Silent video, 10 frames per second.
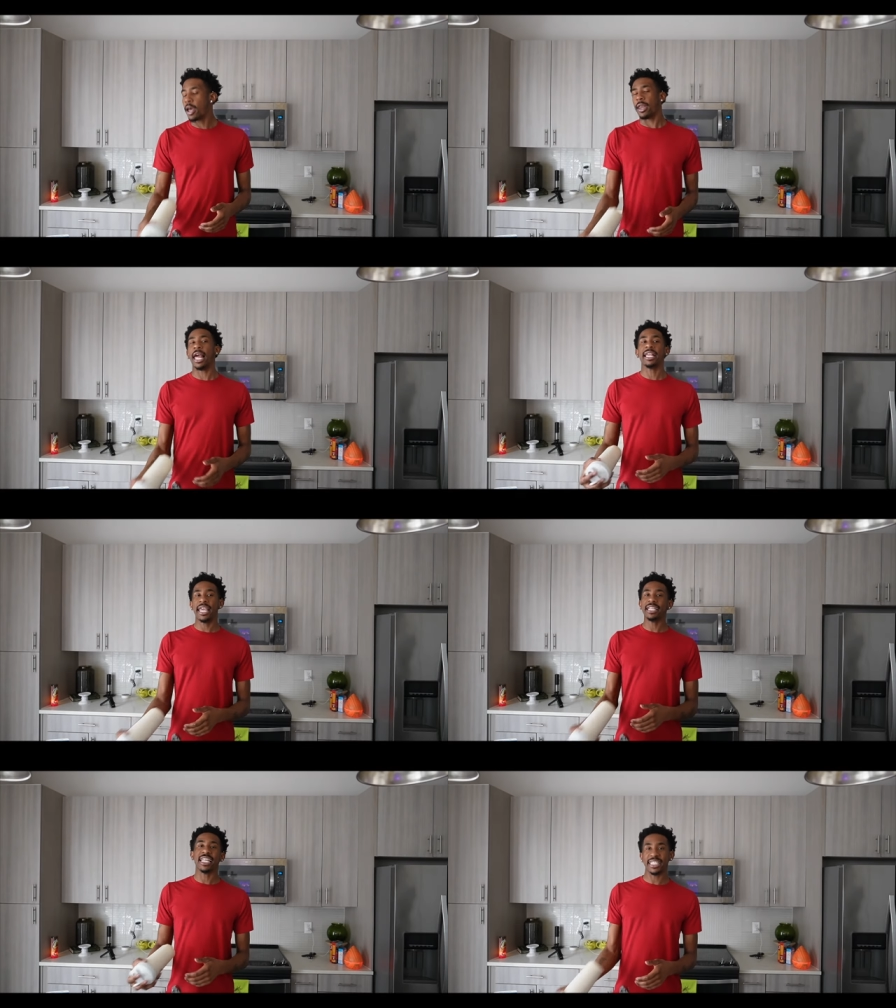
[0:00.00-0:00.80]
Like,
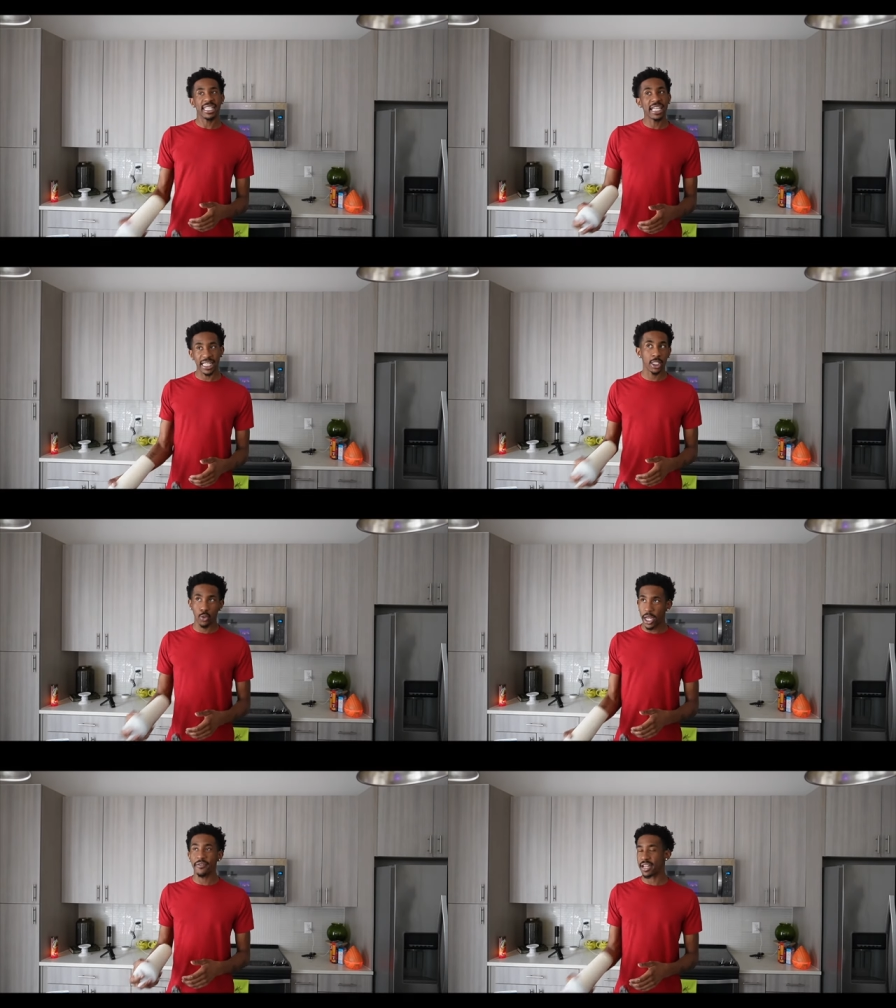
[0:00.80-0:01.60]
yes, I still got the
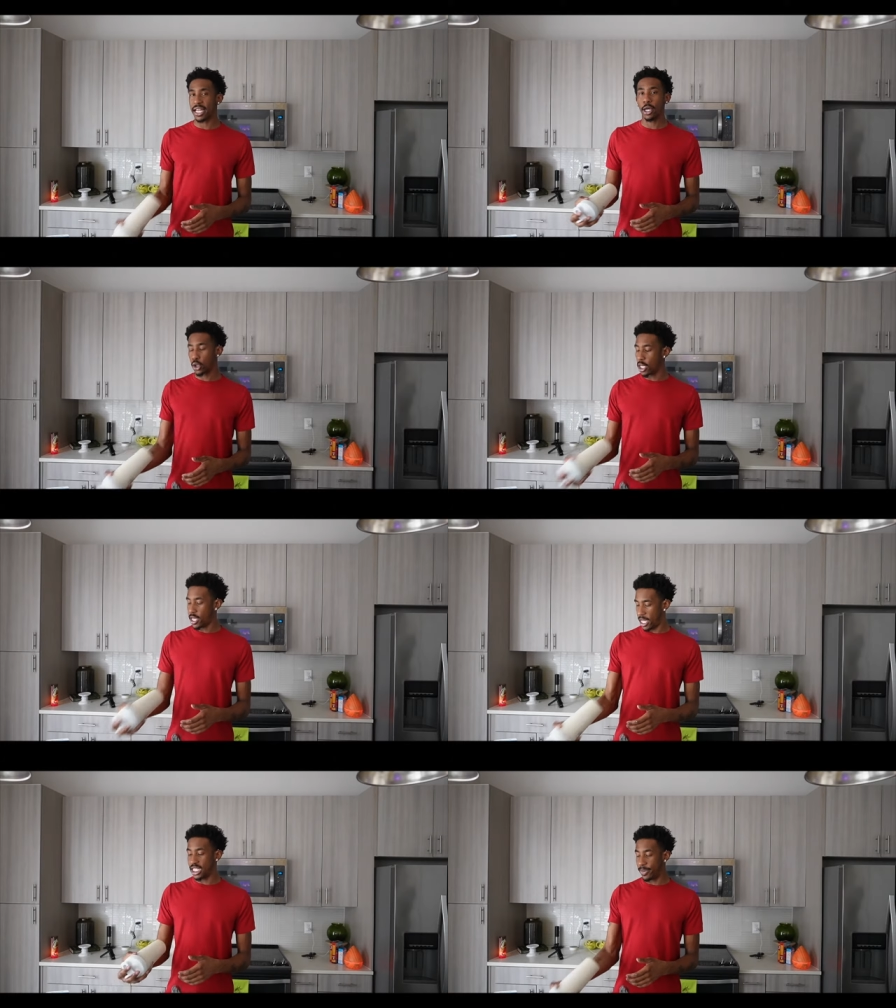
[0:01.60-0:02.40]
12 and I know
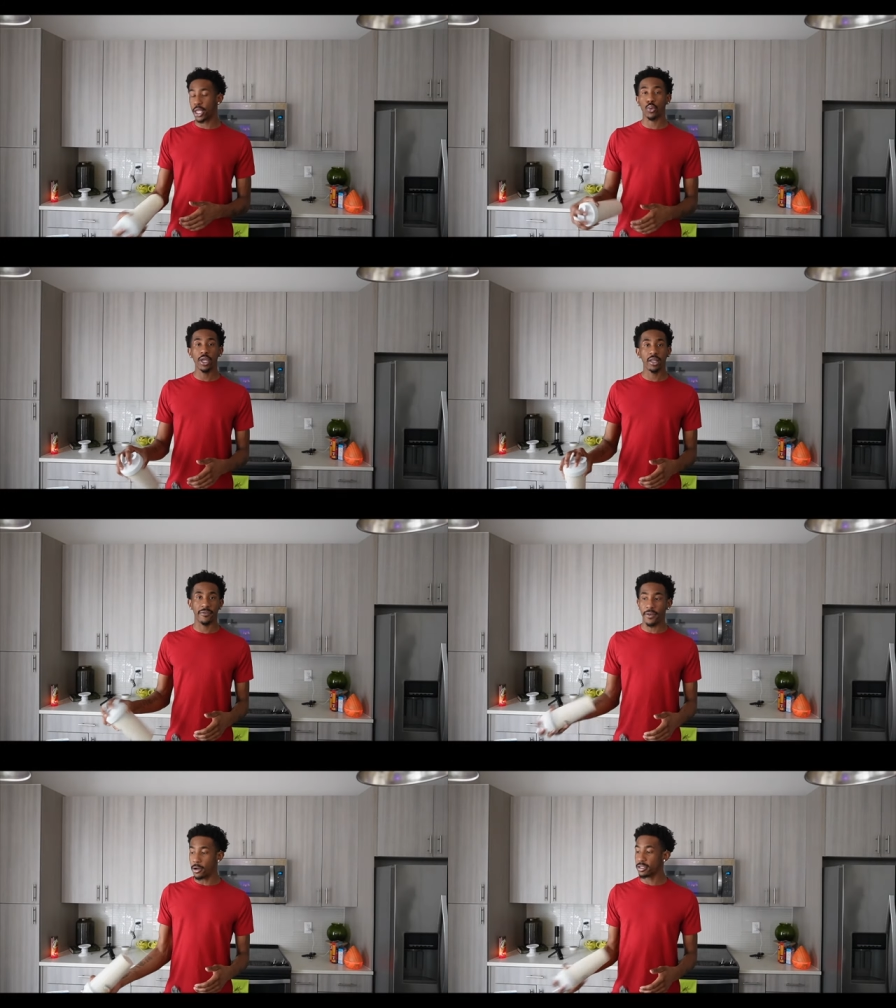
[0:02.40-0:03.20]
it's been three
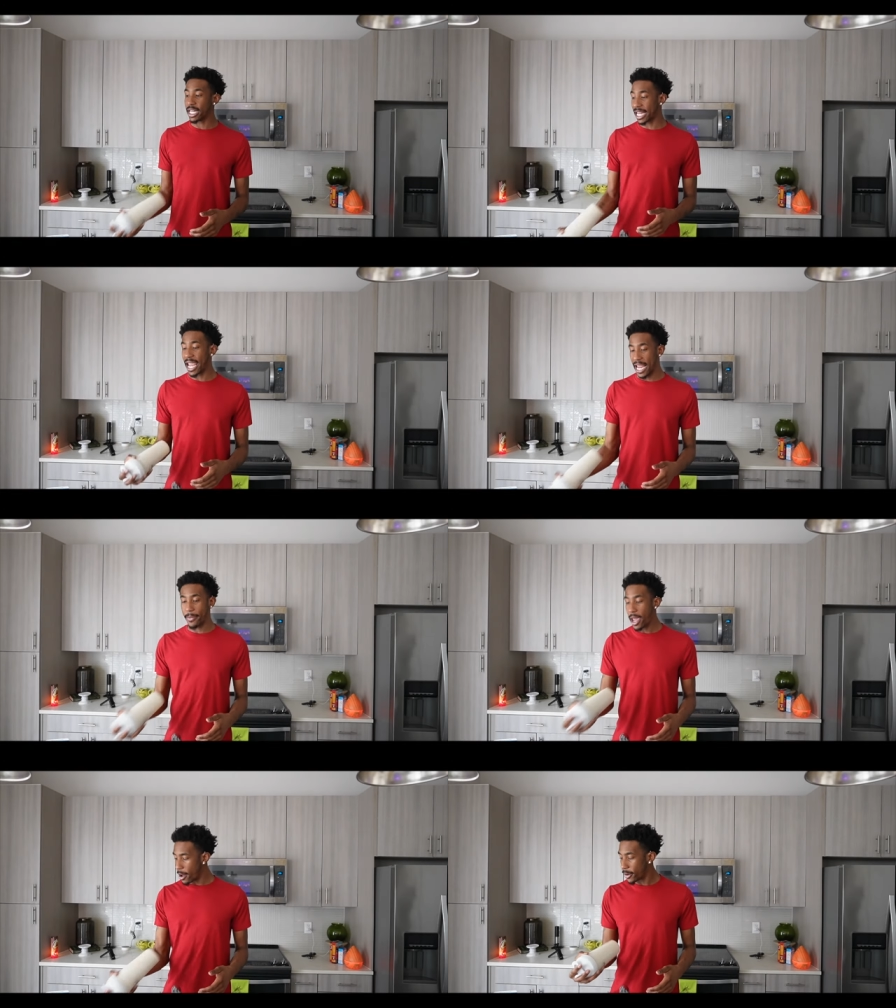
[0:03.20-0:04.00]
other phones and it
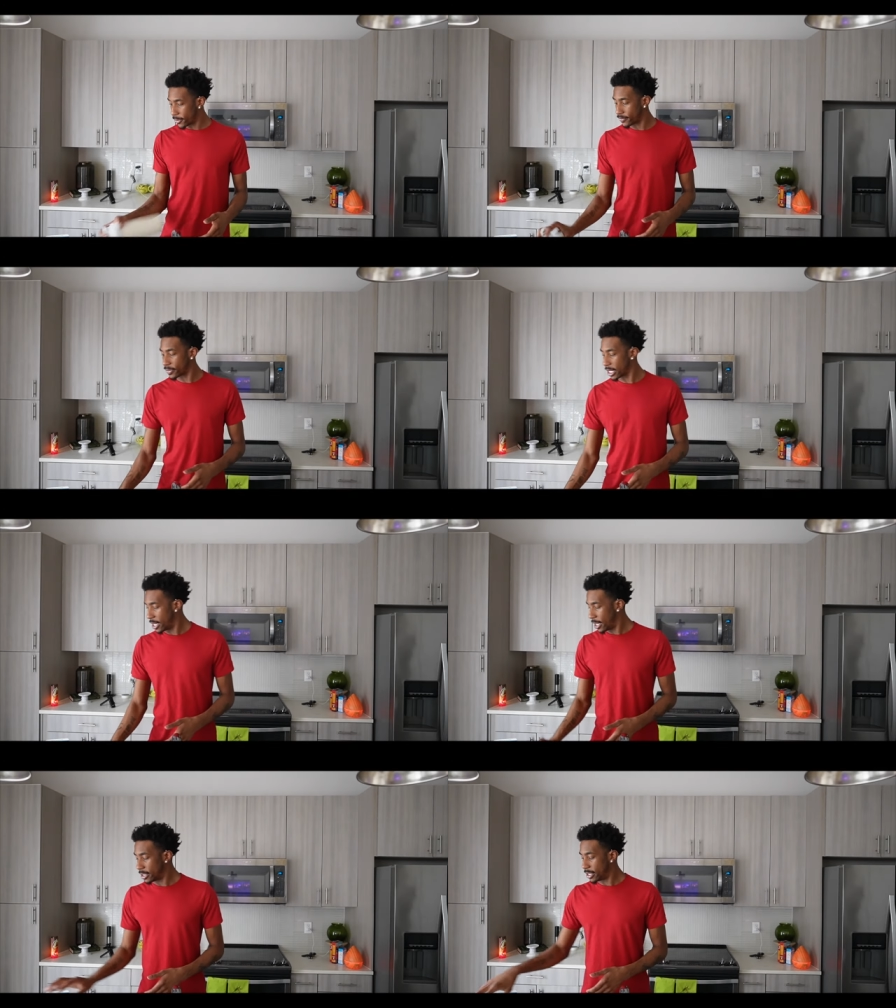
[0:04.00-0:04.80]
came out
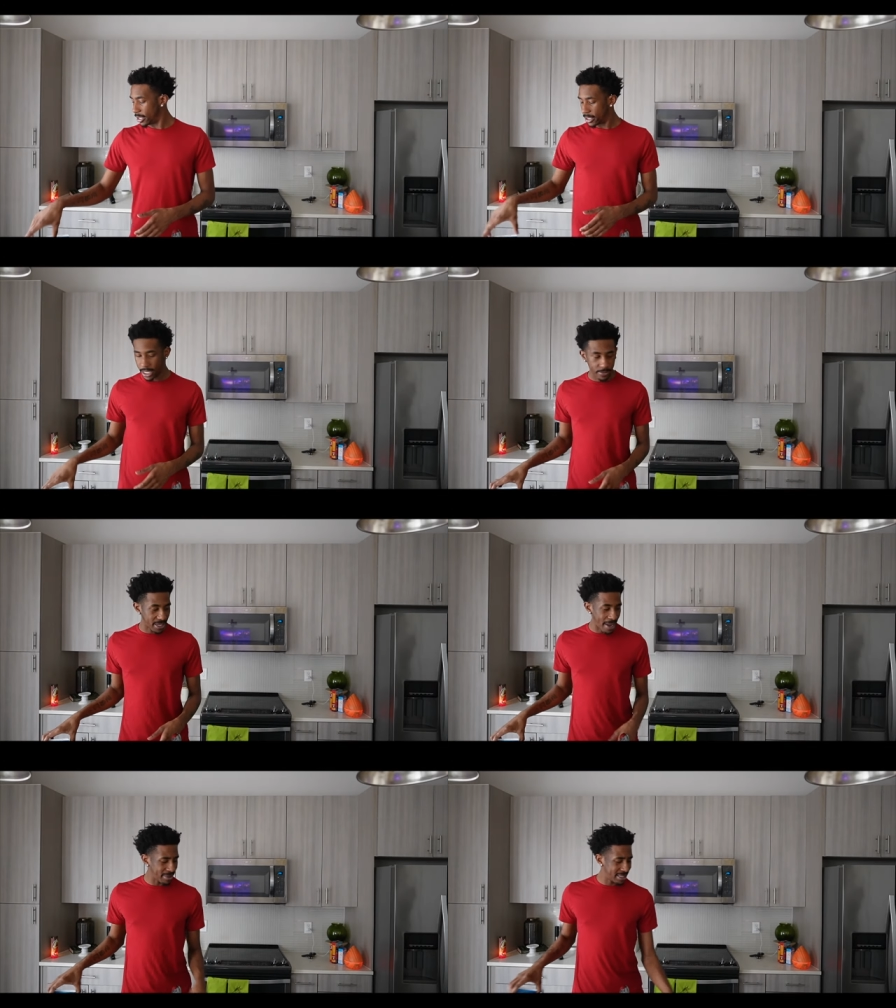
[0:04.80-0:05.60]
since then, but
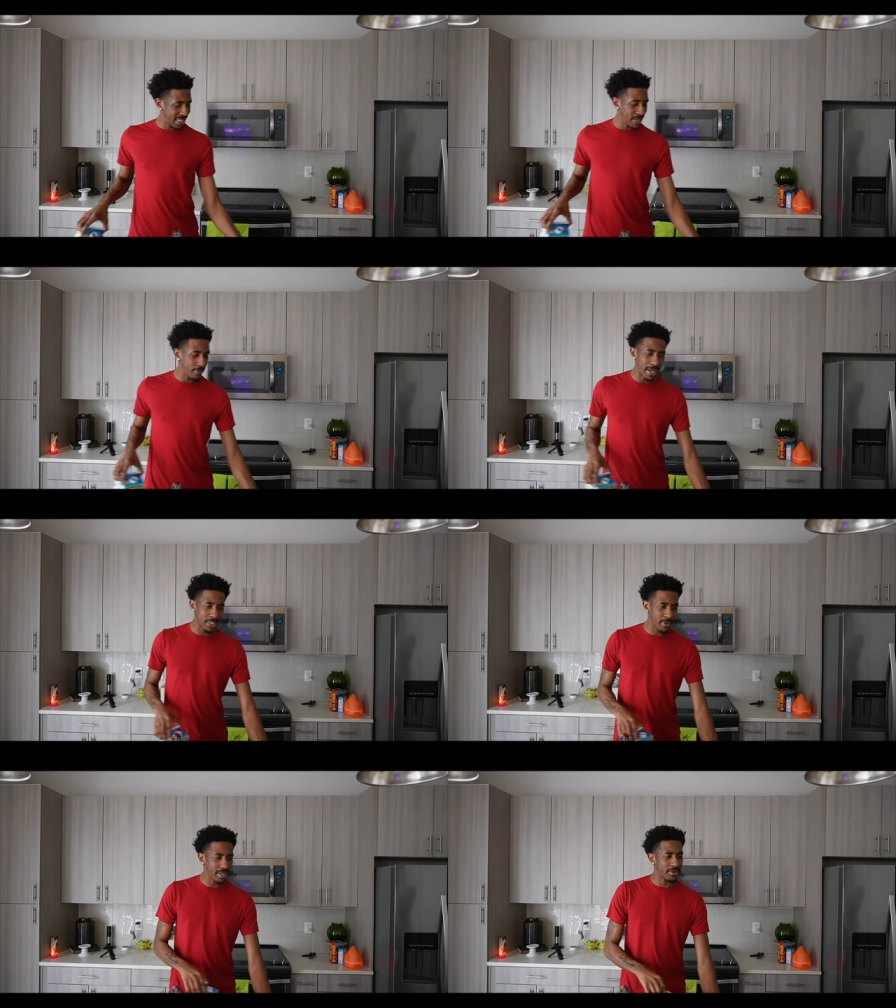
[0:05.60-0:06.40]
I'm content with my
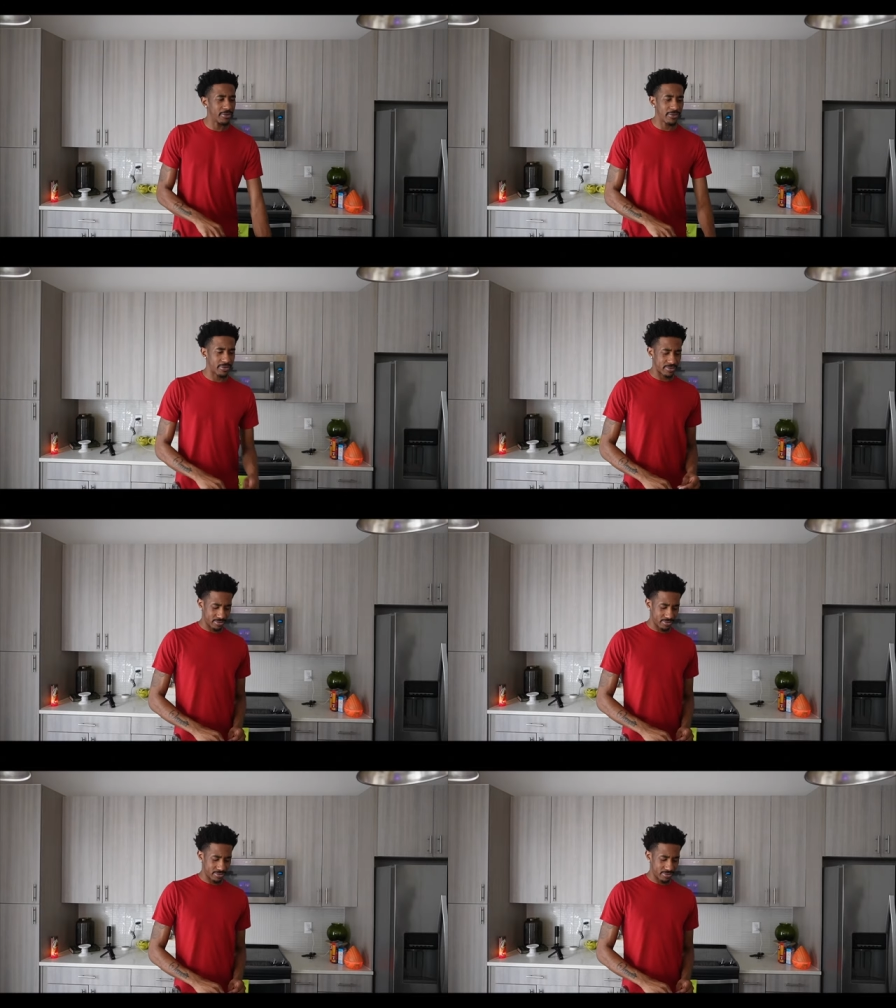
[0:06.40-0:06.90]
12.